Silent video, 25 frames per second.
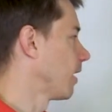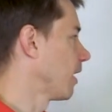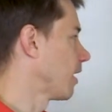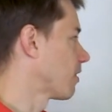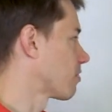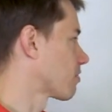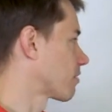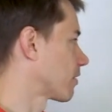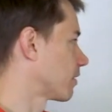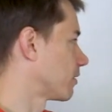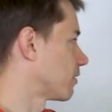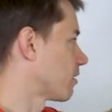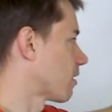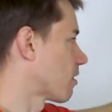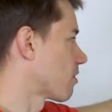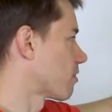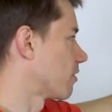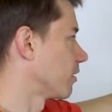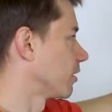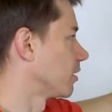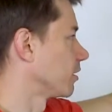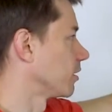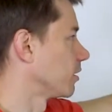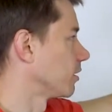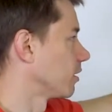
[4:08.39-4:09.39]
and then
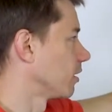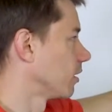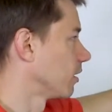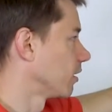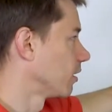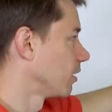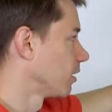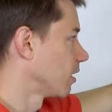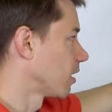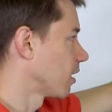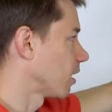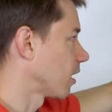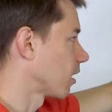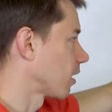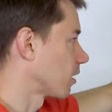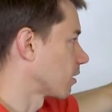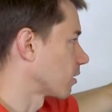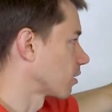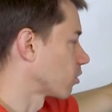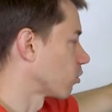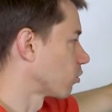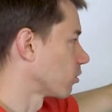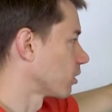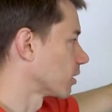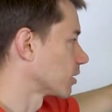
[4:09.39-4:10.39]
they uh,
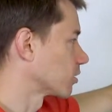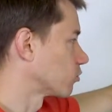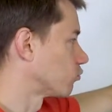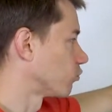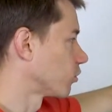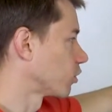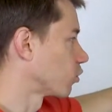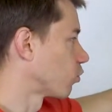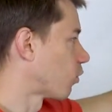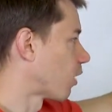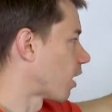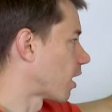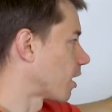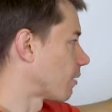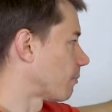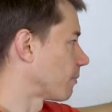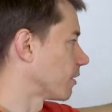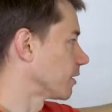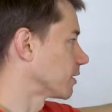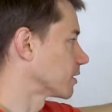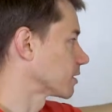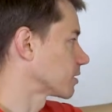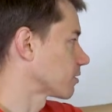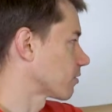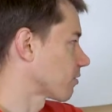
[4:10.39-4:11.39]
collect
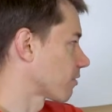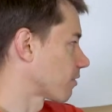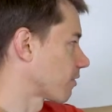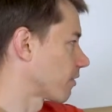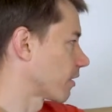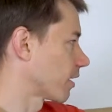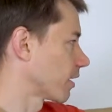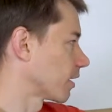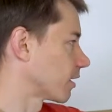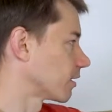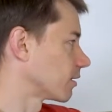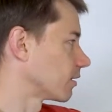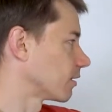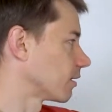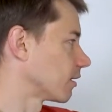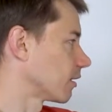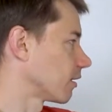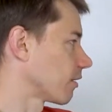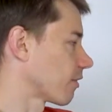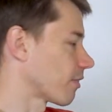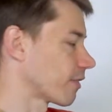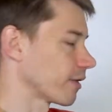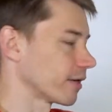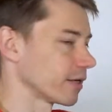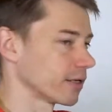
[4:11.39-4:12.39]
requirements, then
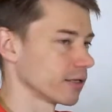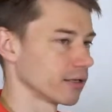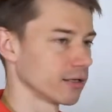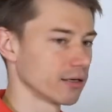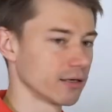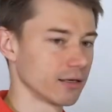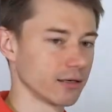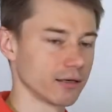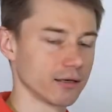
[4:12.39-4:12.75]
they